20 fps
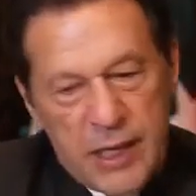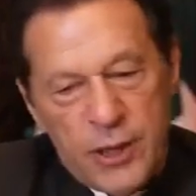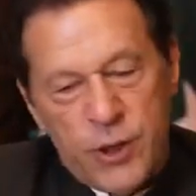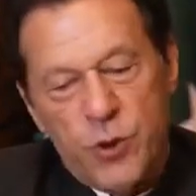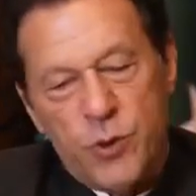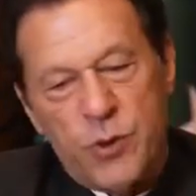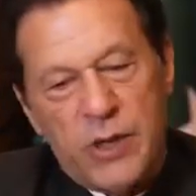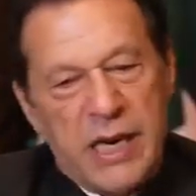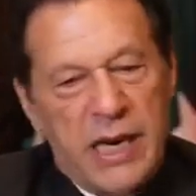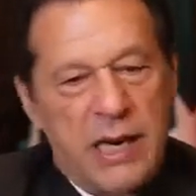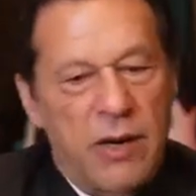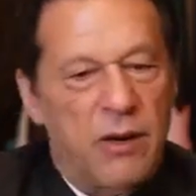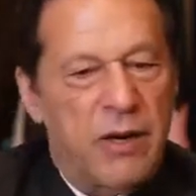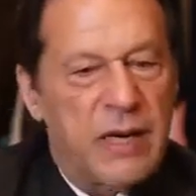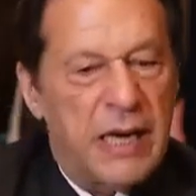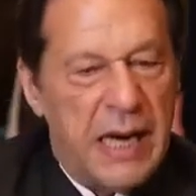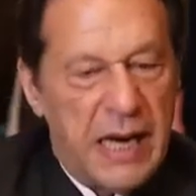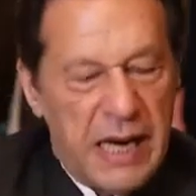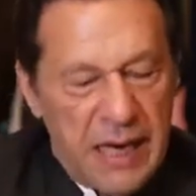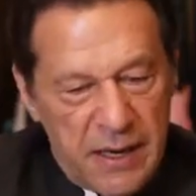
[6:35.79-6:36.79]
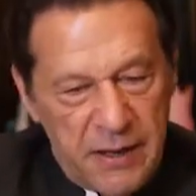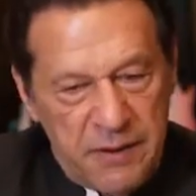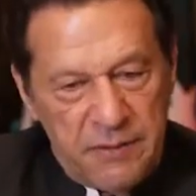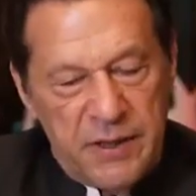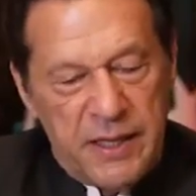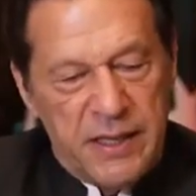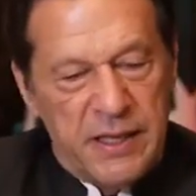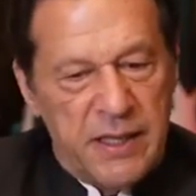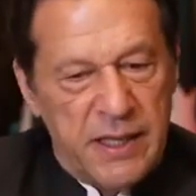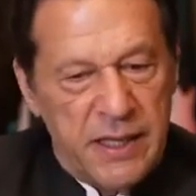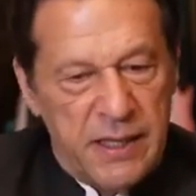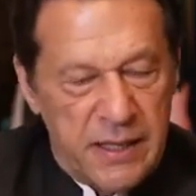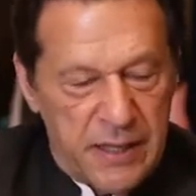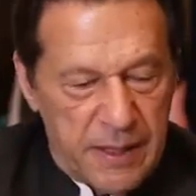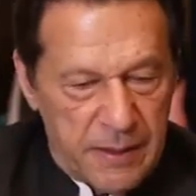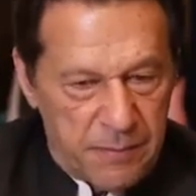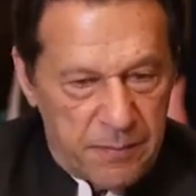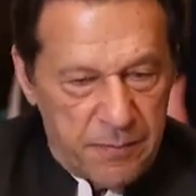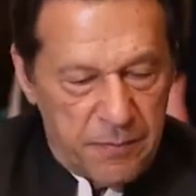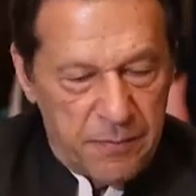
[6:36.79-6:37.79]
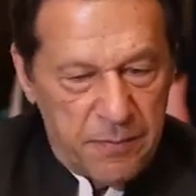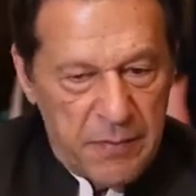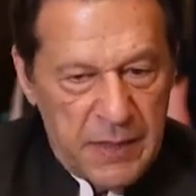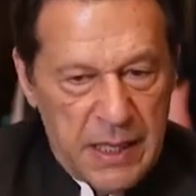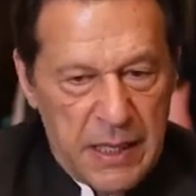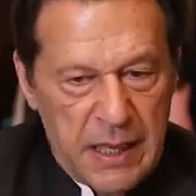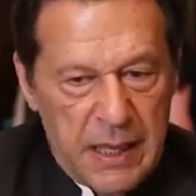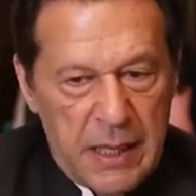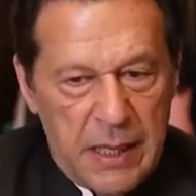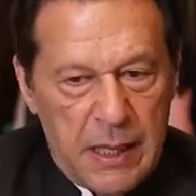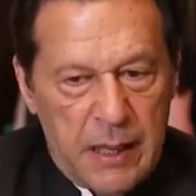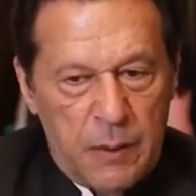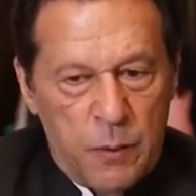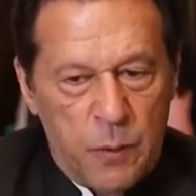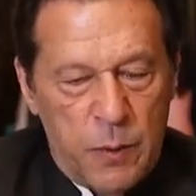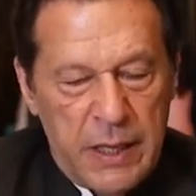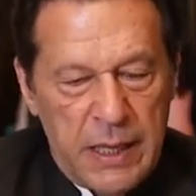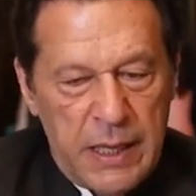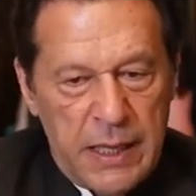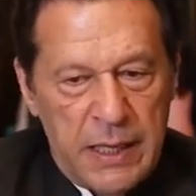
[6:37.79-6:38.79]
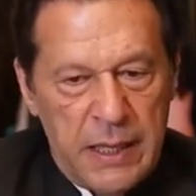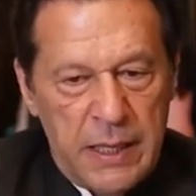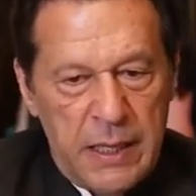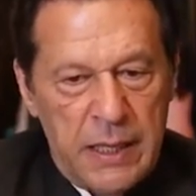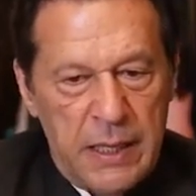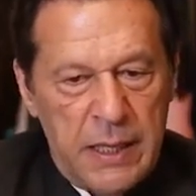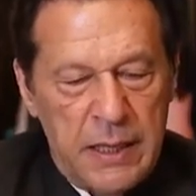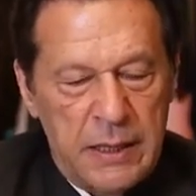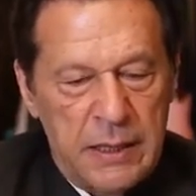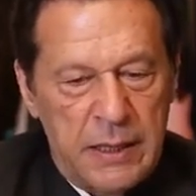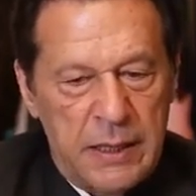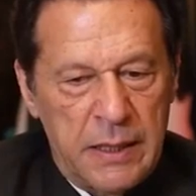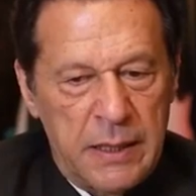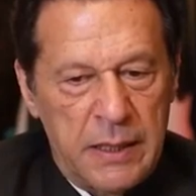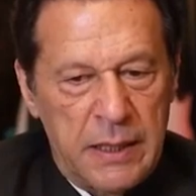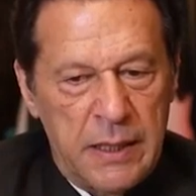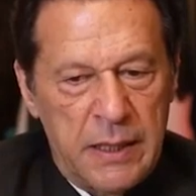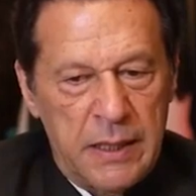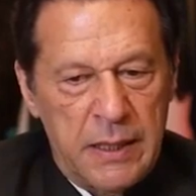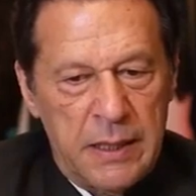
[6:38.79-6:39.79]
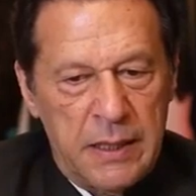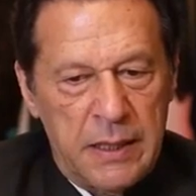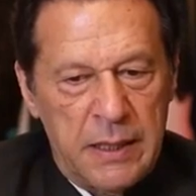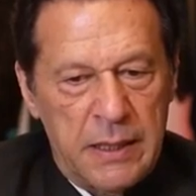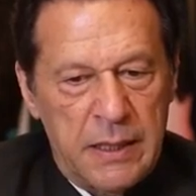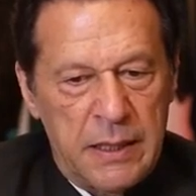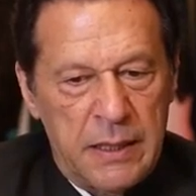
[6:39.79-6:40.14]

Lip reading: You cannot have a system where the